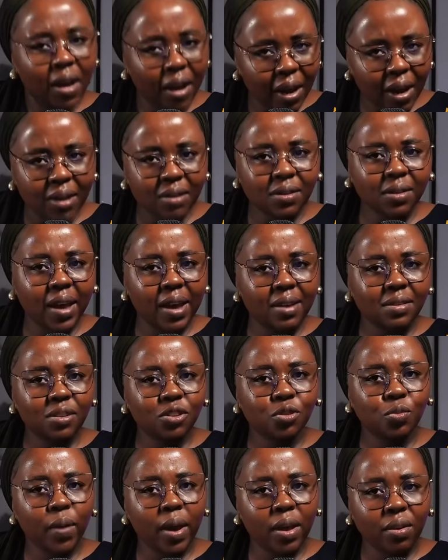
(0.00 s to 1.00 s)
In
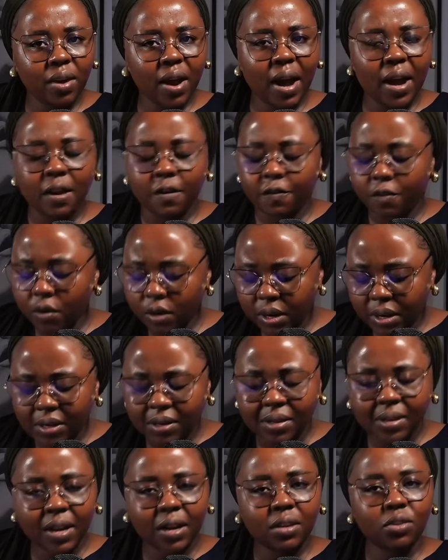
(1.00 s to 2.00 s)
cases where you can't afford it,
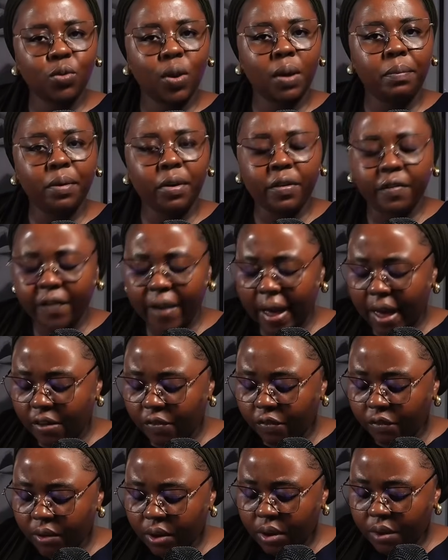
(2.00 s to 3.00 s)
send
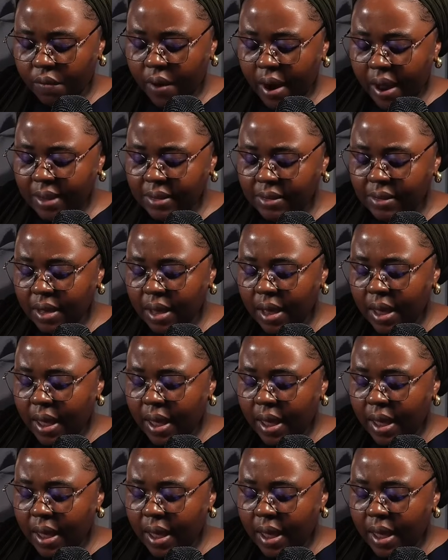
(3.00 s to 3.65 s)
1.5, right?